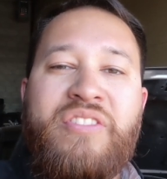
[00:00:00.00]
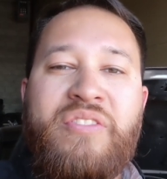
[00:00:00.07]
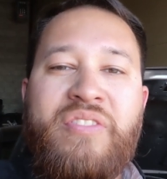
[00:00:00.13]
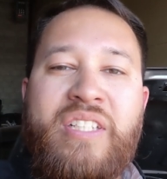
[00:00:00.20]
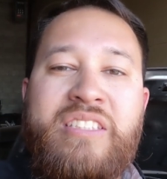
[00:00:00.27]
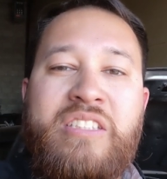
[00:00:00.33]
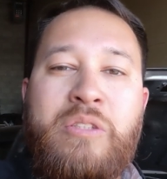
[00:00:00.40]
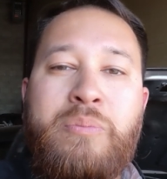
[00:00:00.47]
if it
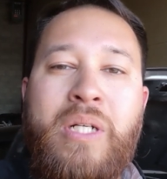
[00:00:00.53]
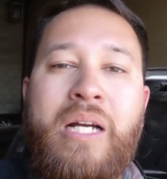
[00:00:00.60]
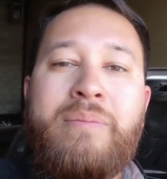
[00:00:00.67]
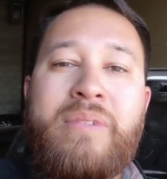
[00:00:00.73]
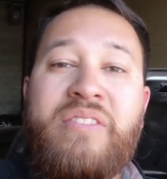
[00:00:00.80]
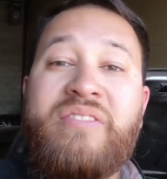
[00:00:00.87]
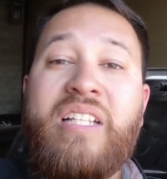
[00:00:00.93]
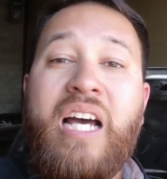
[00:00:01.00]
fixes the
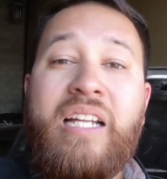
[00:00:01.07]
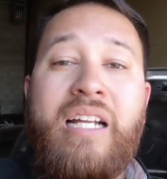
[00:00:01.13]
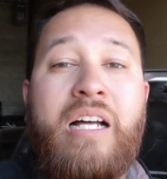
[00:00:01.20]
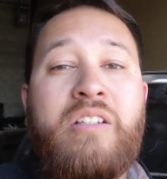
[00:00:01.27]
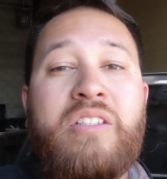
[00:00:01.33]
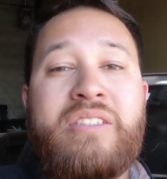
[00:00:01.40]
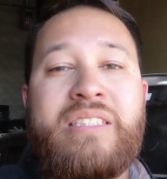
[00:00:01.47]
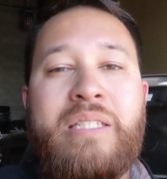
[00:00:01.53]
problem. If not,
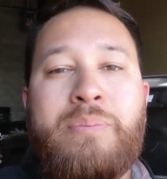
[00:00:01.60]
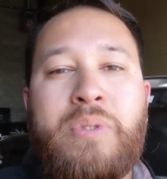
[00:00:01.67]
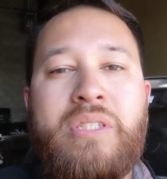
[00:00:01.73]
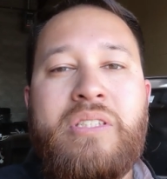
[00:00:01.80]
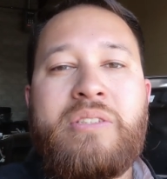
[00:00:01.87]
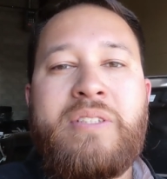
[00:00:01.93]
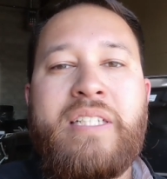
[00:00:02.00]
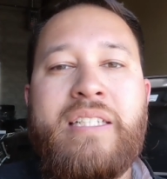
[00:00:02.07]
I'll look deeper
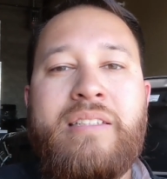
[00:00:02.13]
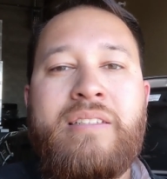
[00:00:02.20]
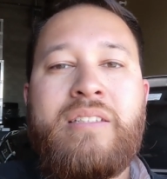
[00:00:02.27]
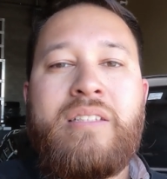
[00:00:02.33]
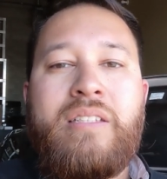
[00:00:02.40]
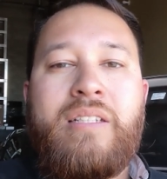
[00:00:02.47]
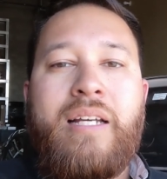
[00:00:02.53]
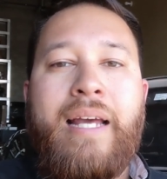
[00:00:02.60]
into it.
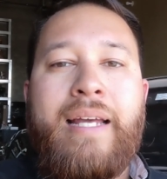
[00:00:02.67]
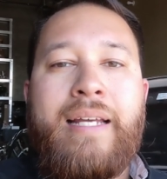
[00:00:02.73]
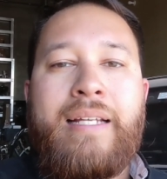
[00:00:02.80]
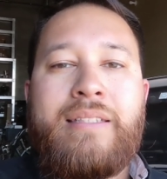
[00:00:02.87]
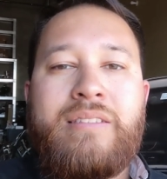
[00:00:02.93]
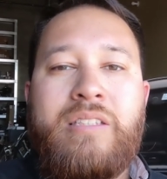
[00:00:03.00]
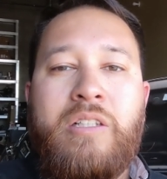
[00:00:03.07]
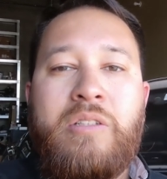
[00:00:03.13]

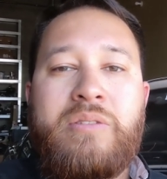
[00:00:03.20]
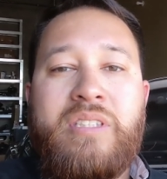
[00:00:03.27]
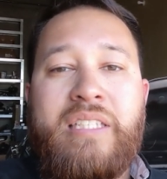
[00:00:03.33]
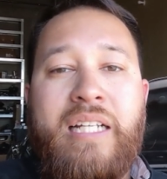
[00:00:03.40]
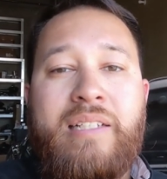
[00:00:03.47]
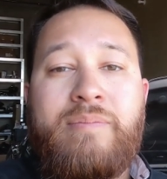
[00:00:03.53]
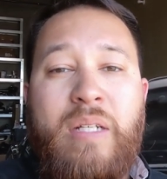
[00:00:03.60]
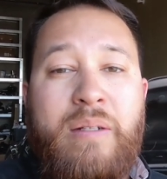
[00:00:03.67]
And so
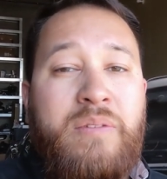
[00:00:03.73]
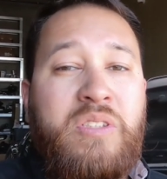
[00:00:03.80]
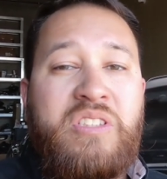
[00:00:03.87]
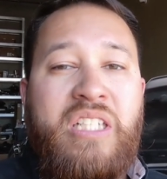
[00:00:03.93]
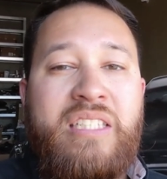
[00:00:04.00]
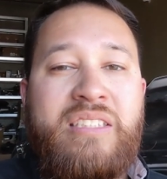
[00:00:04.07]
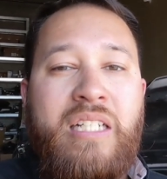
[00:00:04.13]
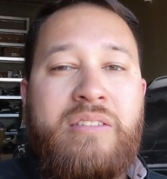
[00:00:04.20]
today, I'm gonna
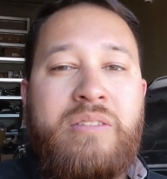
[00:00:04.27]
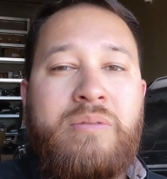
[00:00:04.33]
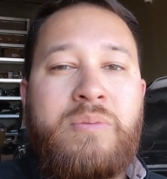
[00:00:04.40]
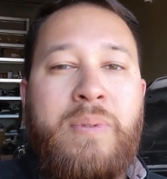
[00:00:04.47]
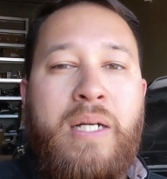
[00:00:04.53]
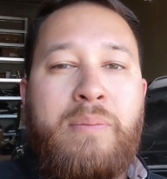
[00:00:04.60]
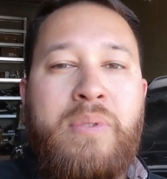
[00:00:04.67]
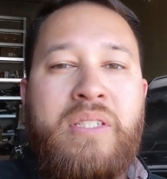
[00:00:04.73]
change out some
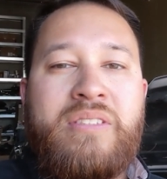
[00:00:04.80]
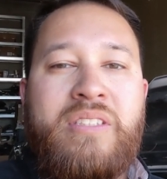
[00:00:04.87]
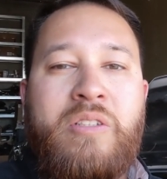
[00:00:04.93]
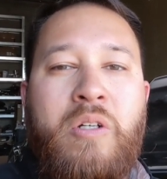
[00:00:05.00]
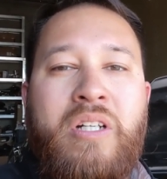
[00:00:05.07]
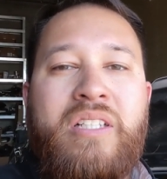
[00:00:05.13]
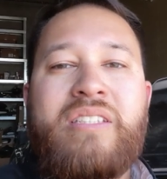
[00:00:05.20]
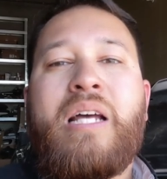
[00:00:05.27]
spark plugs and
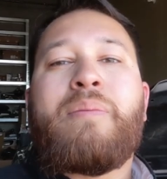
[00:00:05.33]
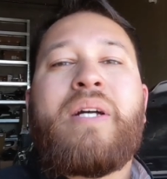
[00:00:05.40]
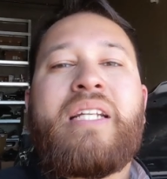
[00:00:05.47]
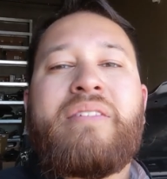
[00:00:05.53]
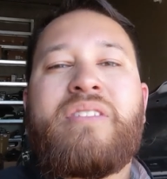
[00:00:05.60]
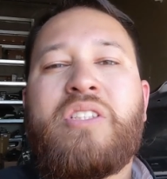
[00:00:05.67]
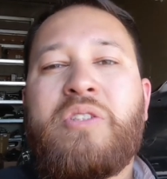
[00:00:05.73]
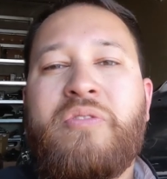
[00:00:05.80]
coils. I might
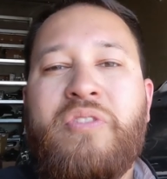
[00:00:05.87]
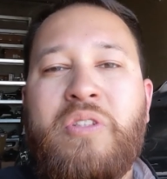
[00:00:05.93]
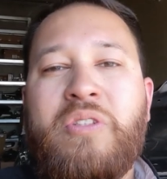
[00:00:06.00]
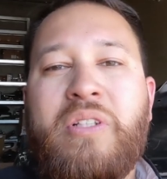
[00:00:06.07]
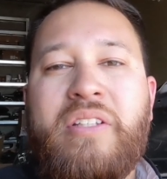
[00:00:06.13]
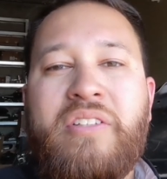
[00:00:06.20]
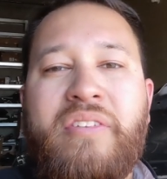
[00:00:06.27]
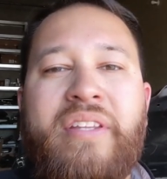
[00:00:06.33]
even do a few
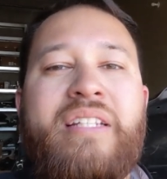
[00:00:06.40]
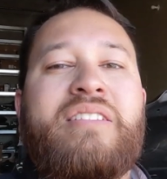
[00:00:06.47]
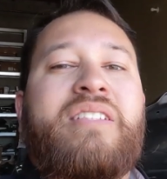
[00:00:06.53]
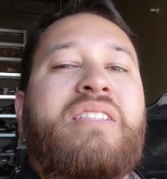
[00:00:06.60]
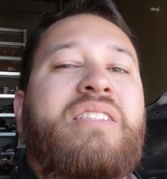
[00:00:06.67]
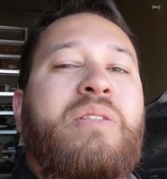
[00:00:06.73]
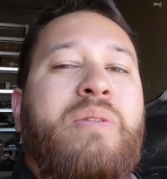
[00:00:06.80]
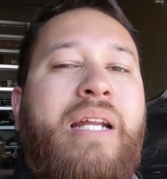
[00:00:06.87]
other things.
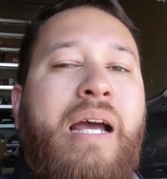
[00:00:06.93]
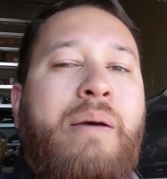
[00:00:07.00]
Let's see what